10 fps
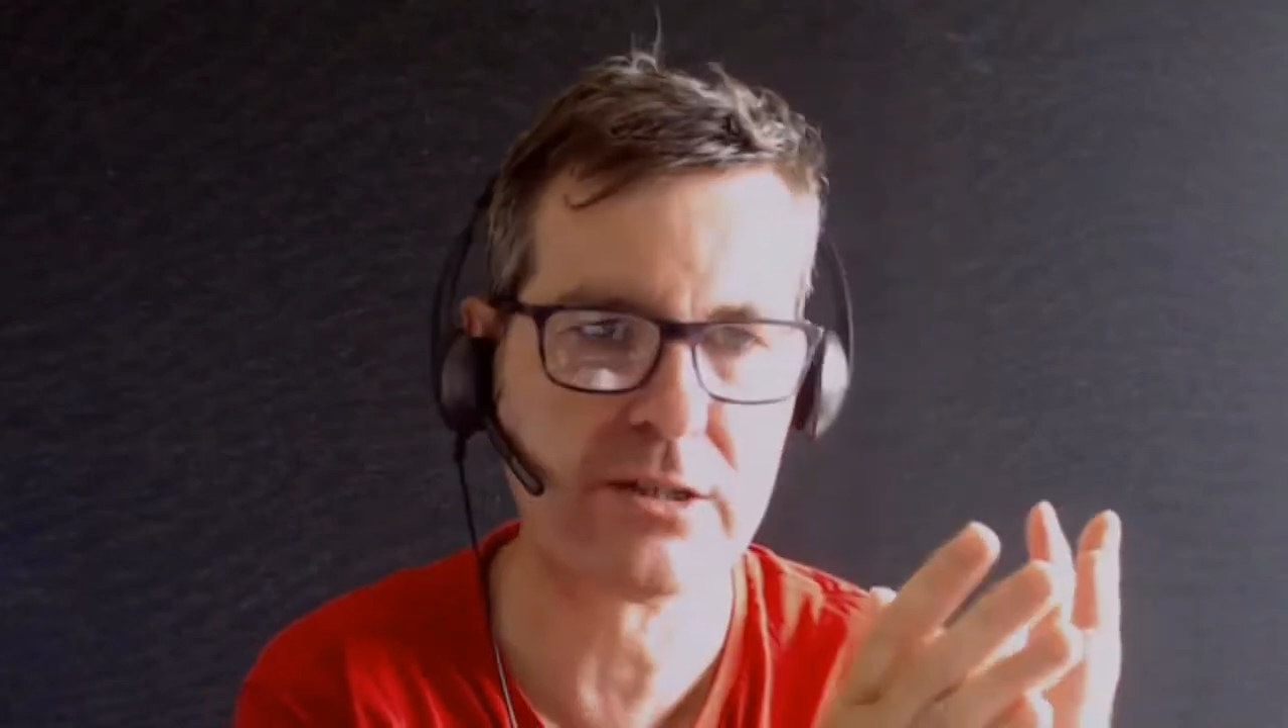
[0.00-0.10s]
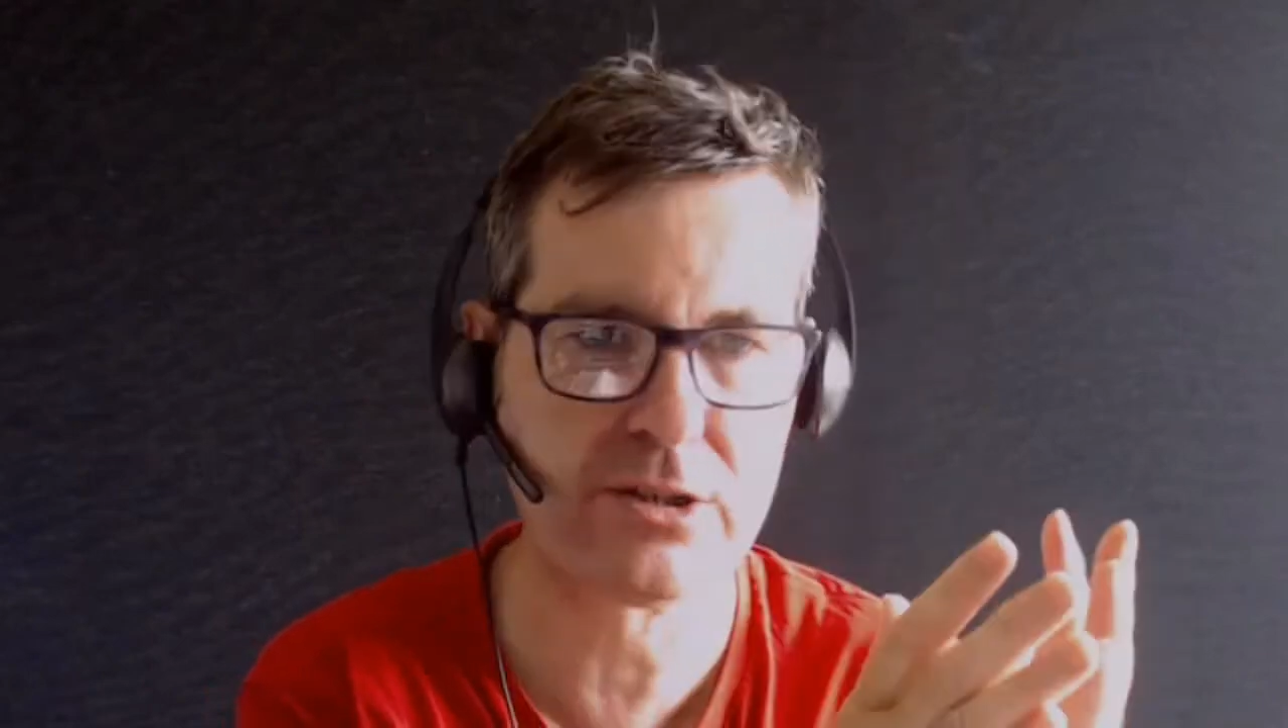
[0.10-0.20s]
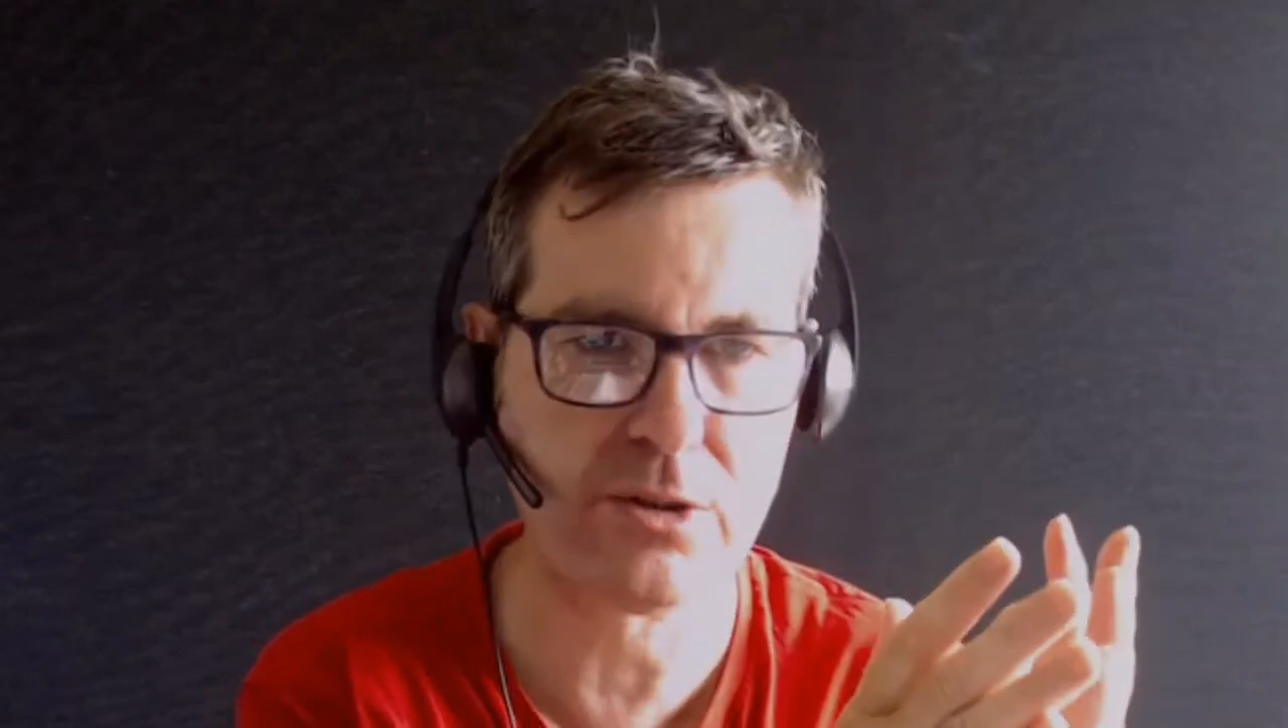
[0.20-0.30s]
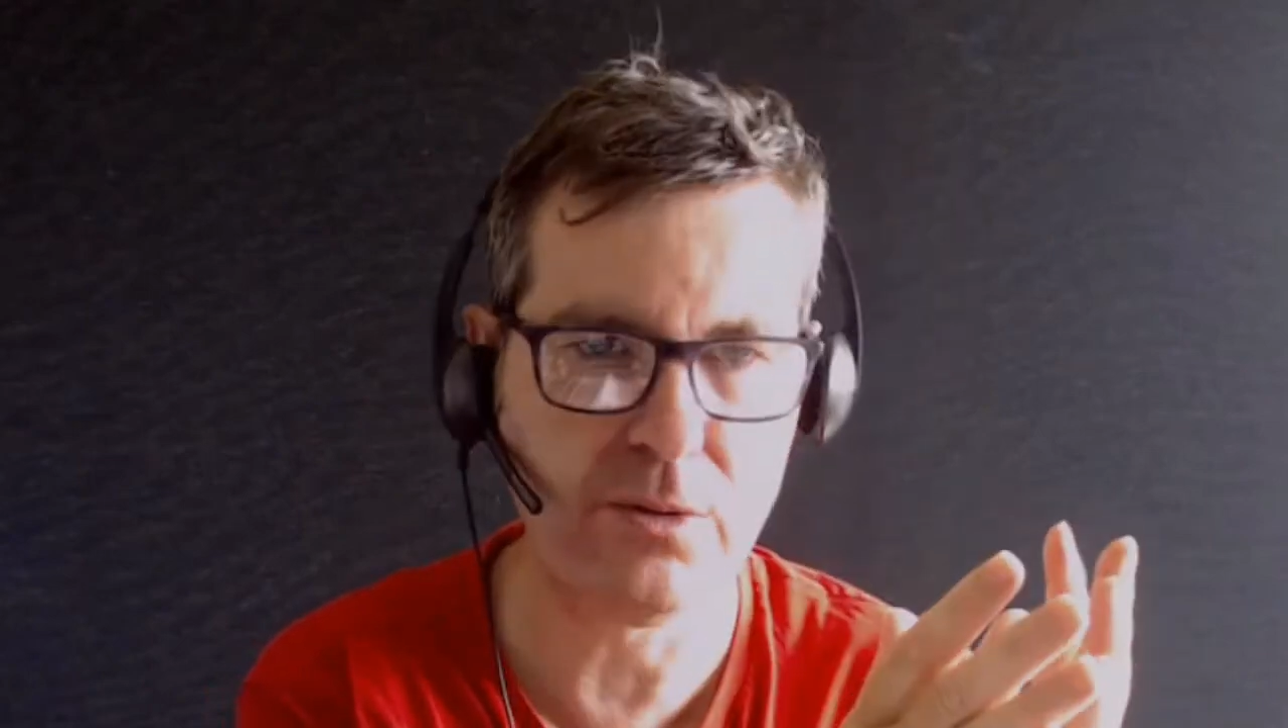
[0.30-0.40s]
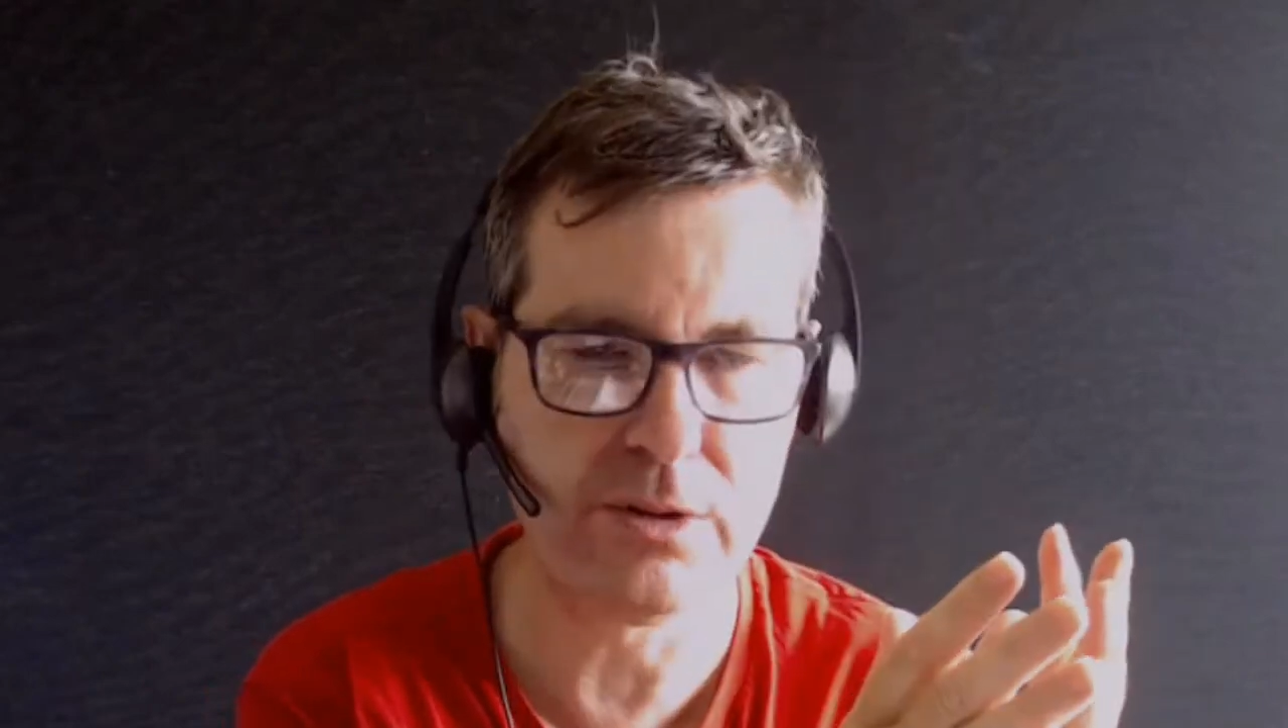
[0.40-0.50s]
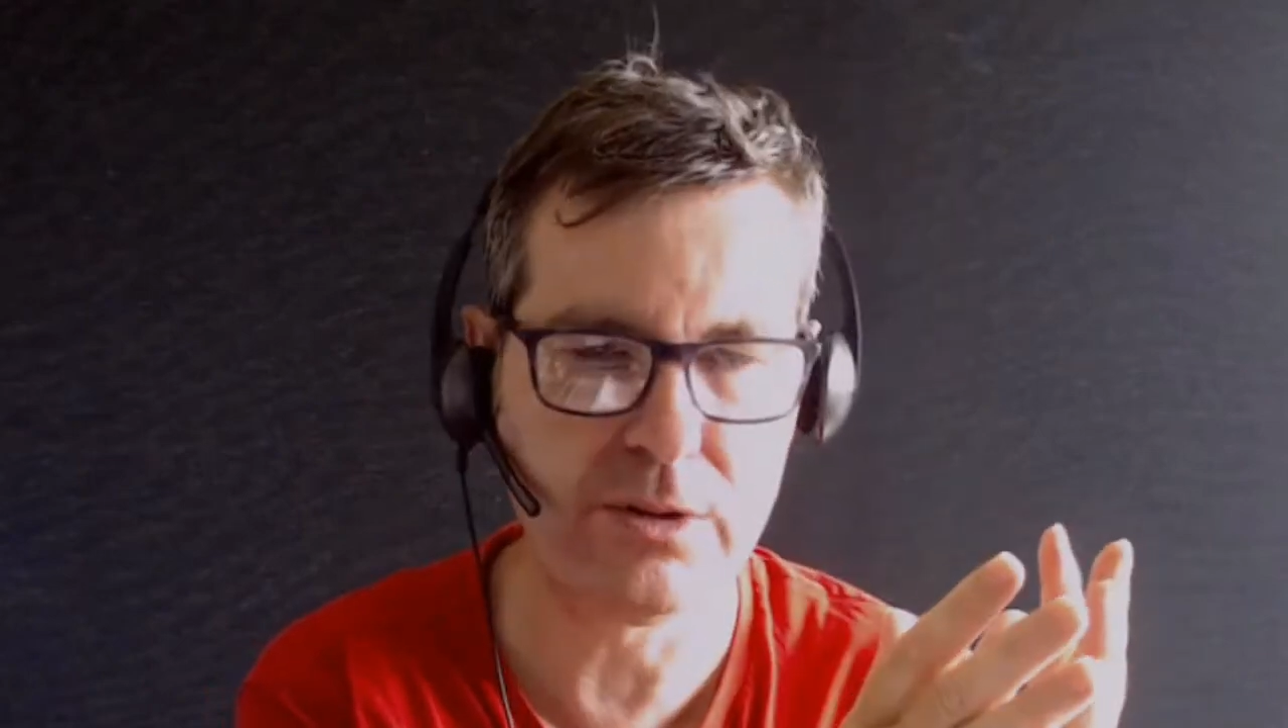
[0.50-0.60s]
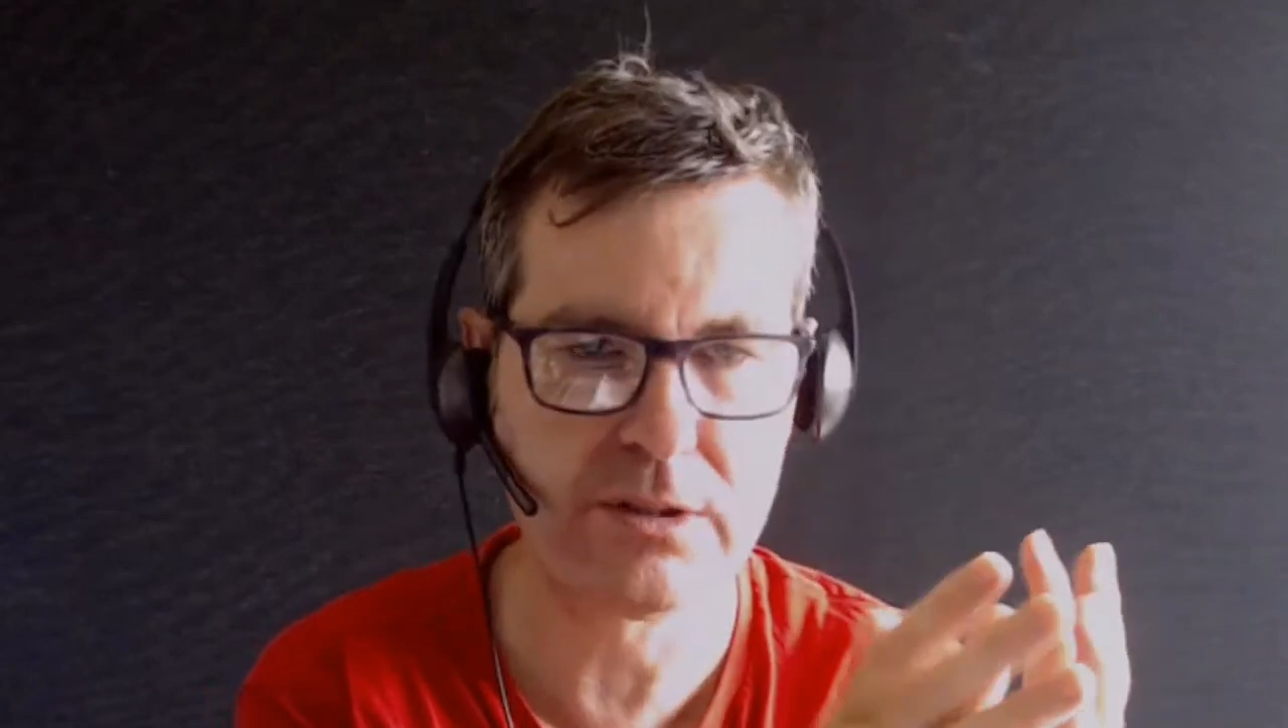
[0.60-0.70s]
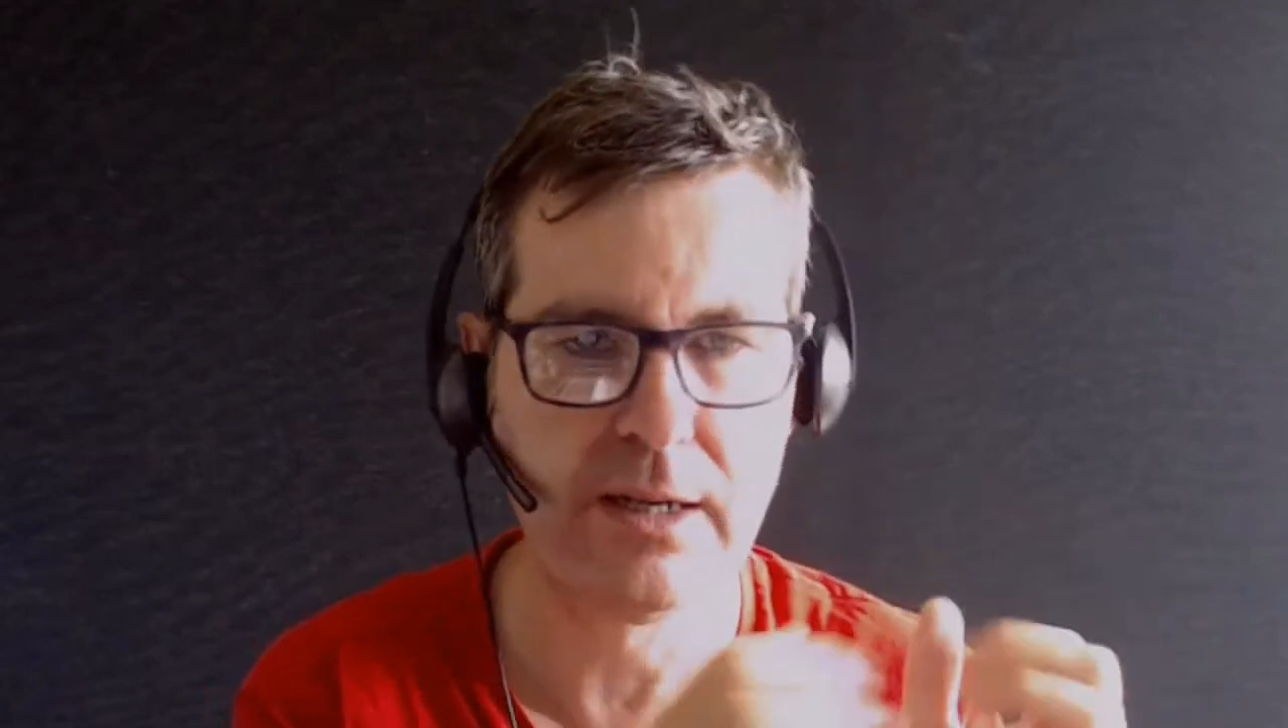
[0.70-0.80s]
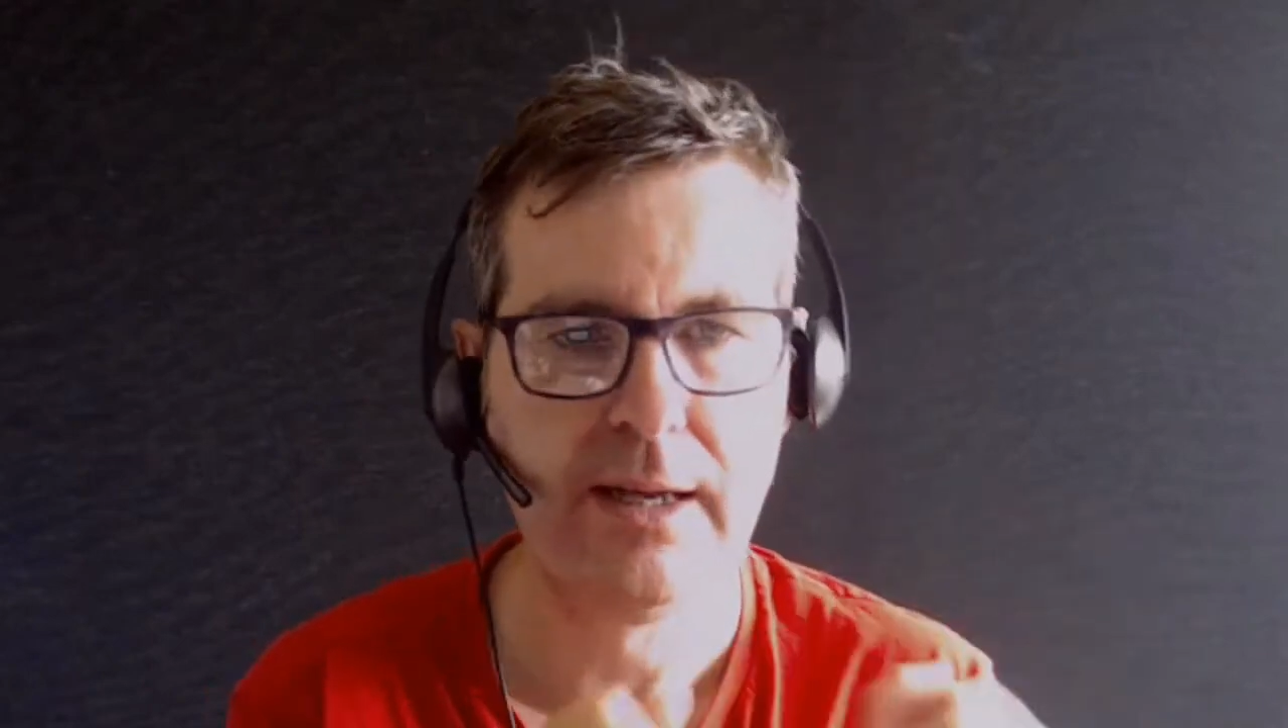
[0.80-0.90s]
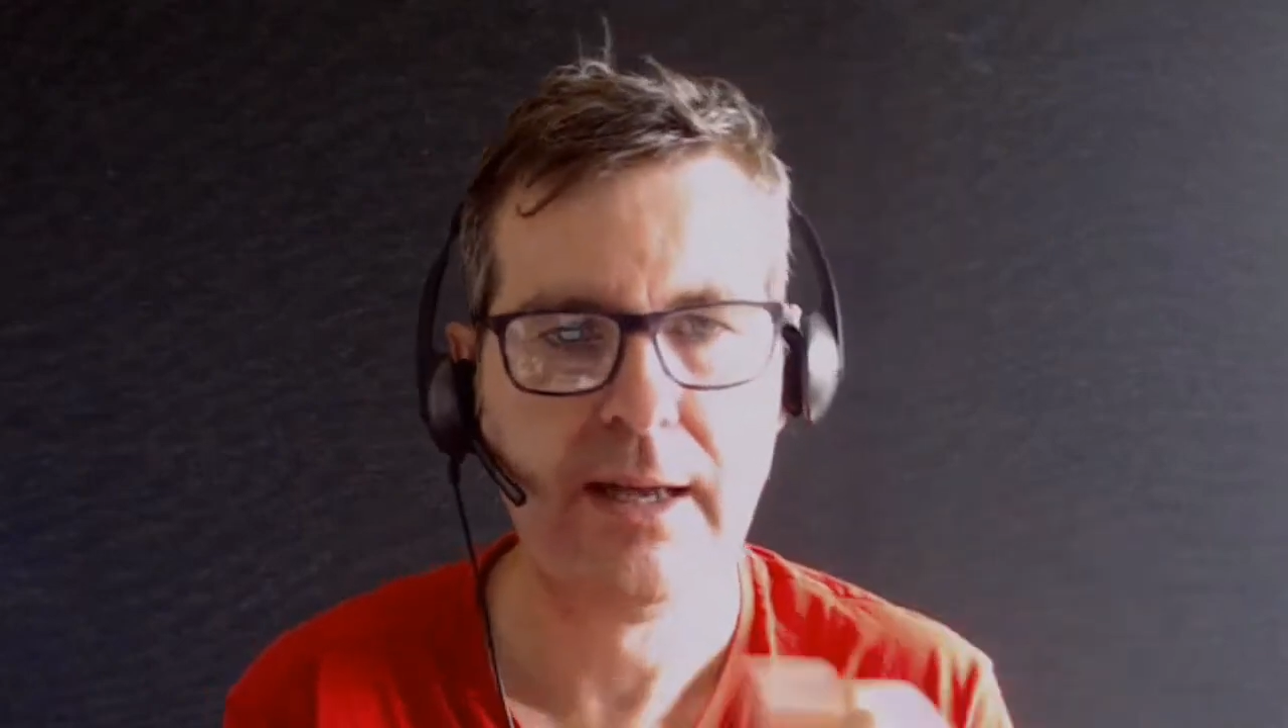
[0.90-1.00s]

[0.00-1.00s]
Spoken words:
stones.